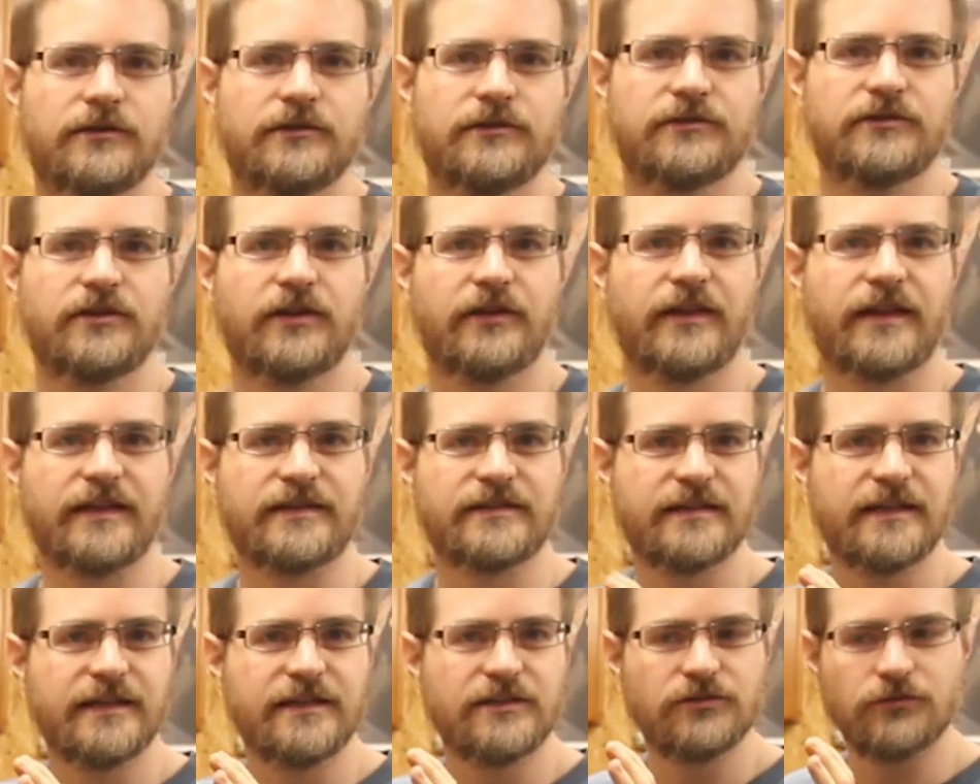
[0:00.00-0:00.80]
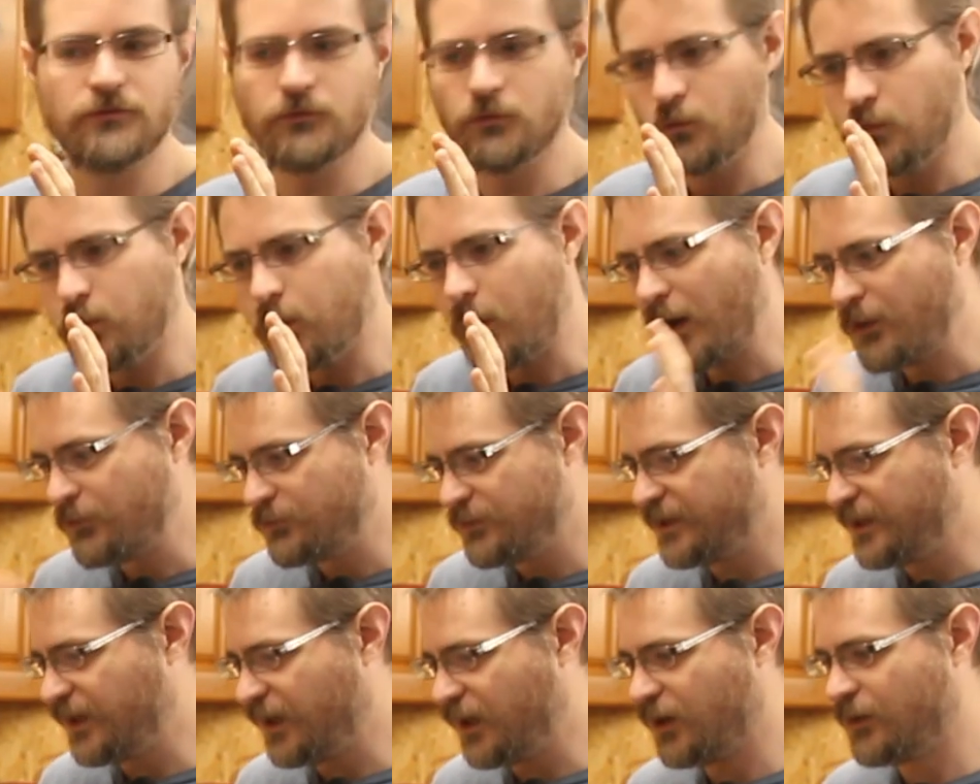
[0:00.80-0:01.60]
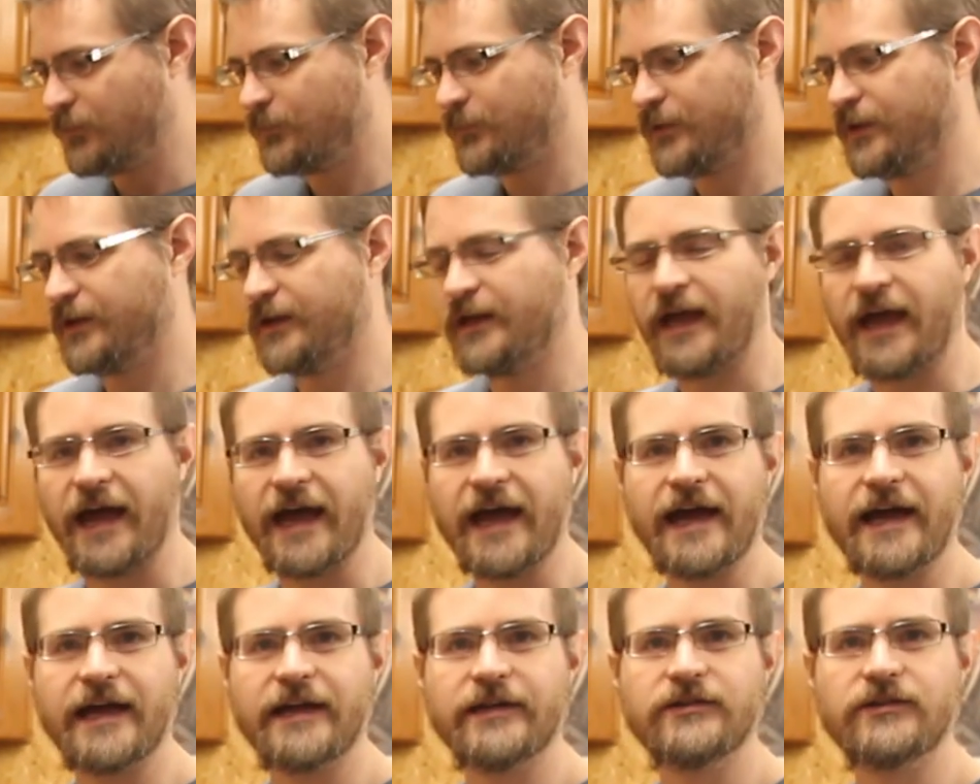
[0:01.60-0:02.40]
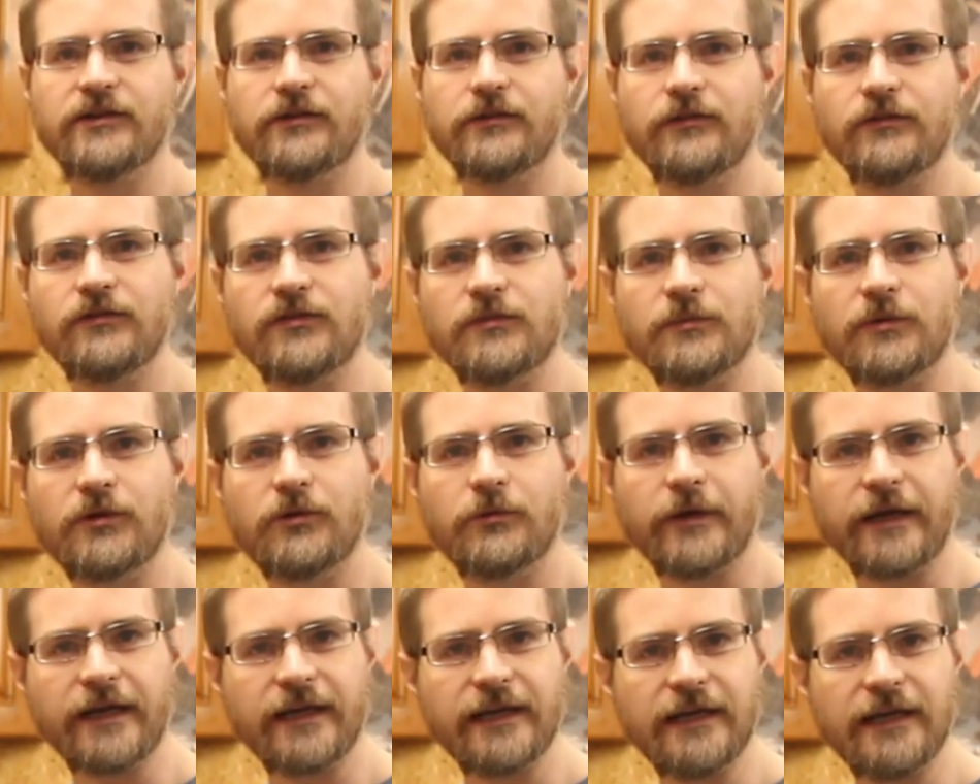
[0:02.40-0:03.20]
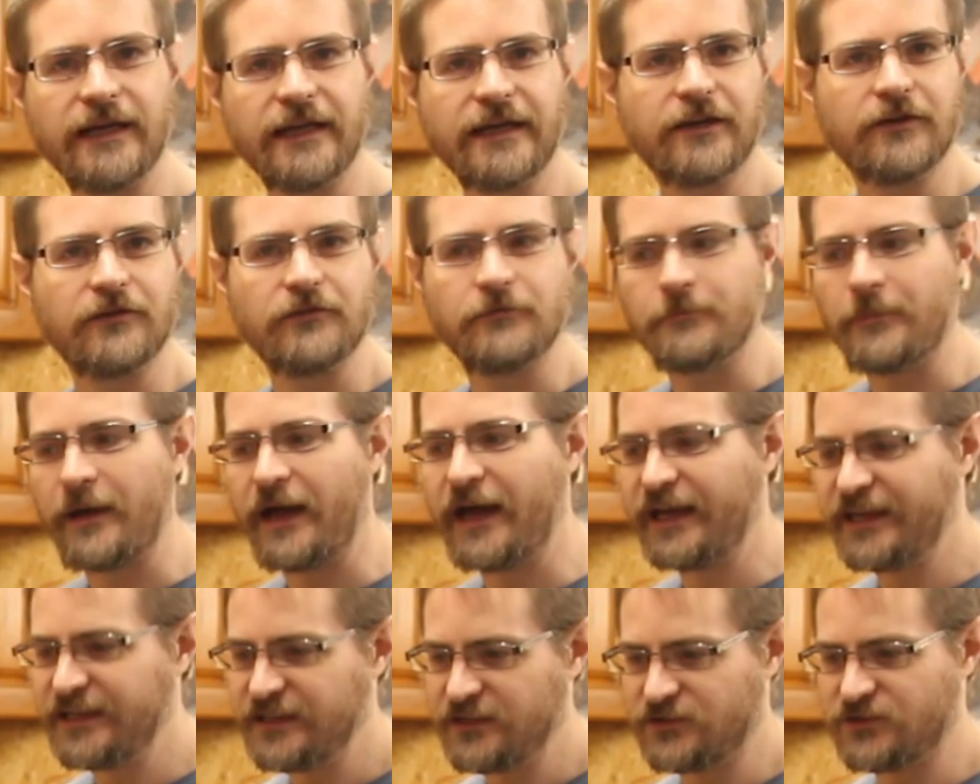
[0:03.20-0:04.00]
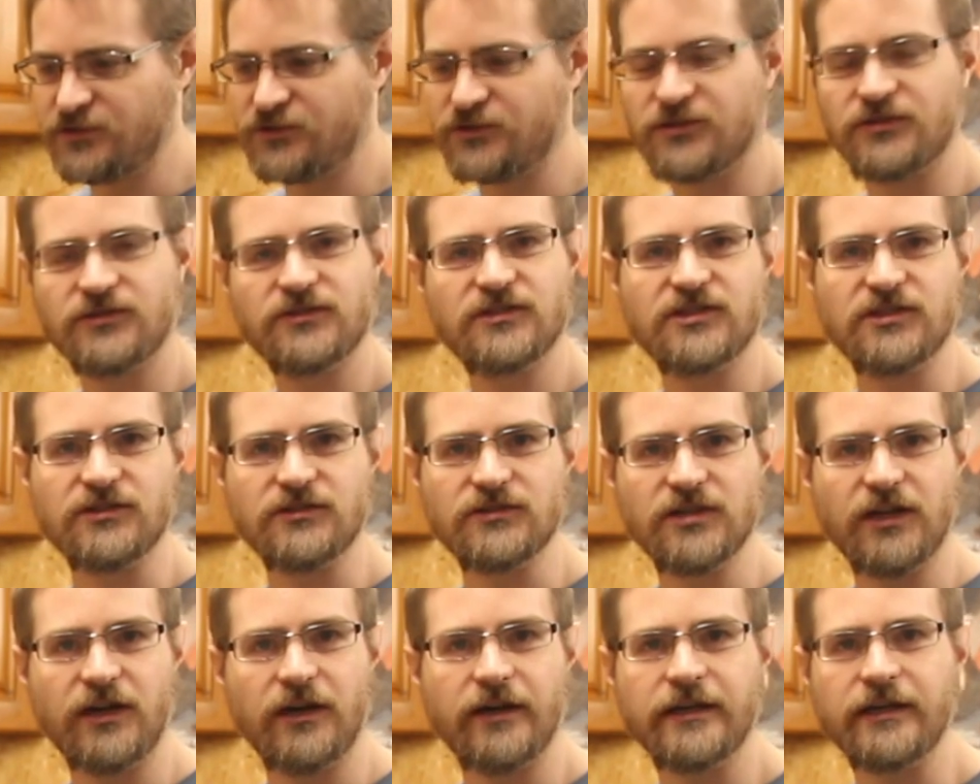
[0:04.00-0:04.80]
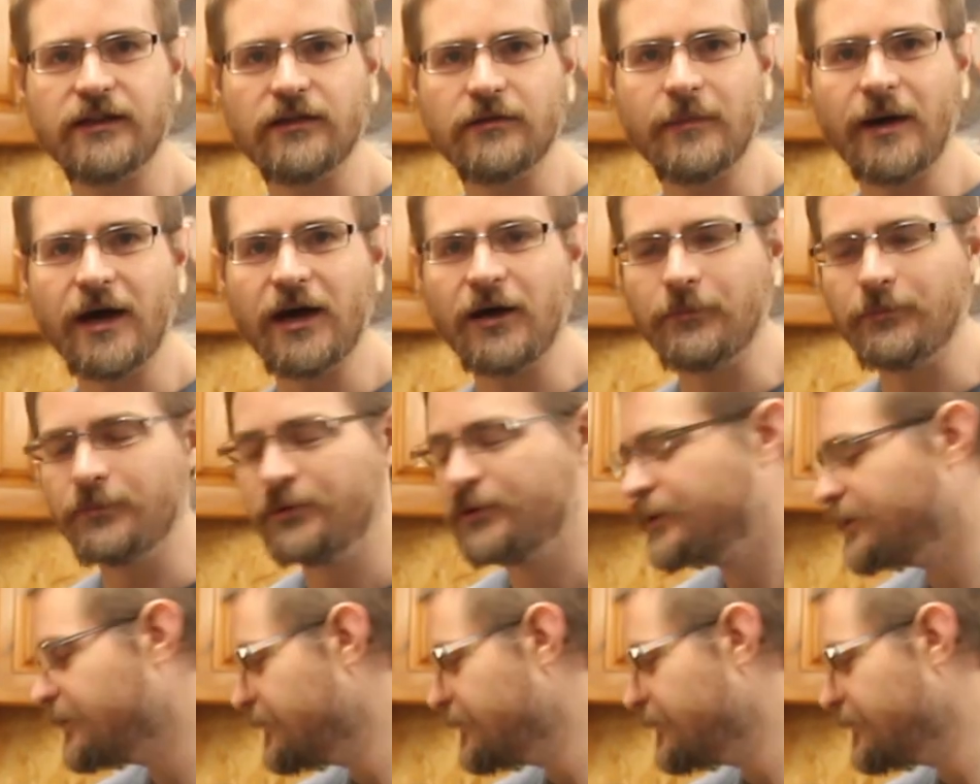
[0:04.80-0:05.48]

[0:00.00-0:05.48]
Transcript: So that's these all welded up, and I've given them a quick lick of paint just to tidy them up.